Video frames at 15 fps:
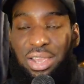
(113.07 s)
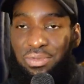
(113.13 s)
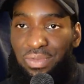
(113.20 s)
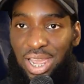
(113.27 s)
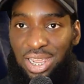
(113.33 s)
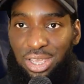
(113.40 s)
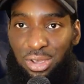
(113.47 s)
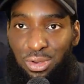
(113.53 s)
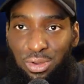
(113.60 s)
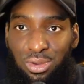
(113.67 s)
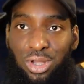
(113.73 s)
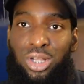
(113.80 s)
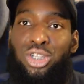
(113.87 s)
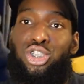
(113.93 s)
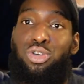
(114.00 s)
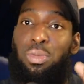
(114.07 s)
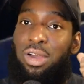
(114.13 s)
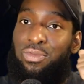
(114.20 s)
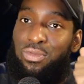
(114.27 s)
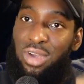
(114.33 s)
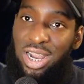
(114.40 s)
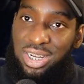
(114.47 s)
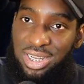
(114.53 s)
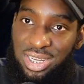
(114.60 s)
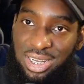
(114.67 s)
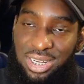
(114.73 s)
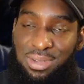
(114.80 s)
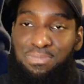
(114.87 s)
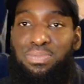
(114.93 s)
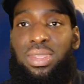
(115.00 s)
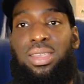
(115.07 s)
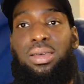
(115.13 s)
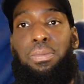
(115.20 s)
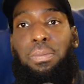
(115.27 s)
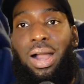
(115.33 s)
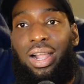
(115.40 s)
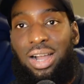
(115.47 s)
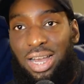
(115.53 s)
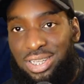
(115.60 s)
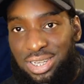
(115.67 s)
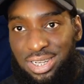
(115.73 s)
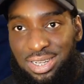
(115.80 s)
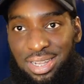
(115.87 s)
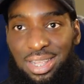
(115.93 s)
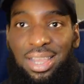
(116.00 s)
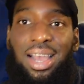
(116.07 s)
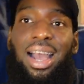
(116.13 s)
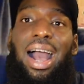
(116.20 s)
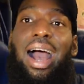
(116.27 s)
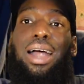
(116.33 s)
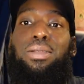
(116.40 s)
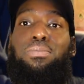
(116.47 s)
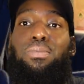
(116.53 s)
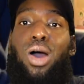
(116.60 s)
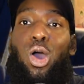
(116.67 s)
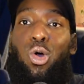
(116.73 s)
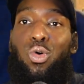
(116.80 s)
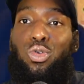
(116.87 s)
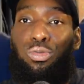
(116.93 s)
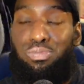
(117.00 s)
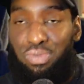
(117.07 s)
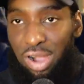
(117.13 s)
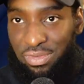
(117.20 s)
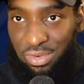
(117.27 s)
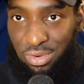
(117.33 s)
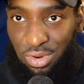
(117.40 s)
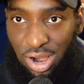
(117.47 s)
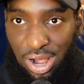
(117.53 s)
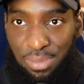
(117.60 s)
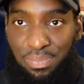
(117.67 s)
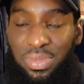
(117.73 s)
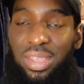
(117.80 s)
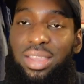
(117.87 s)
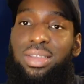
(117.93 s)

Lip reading: say thank you to my friends, my cousin and my older brother, right?